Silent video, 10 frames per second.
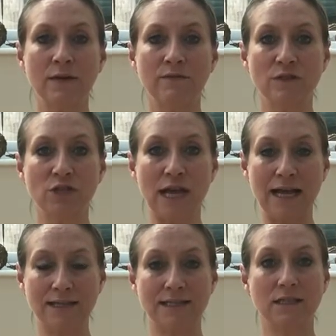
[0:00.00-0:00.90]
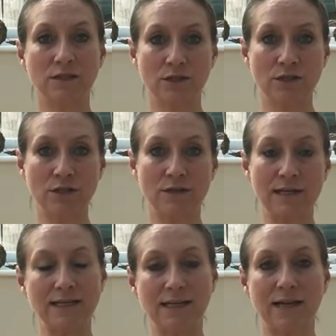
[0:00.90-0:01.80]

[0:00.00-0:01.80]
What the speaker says: of the chest to do this,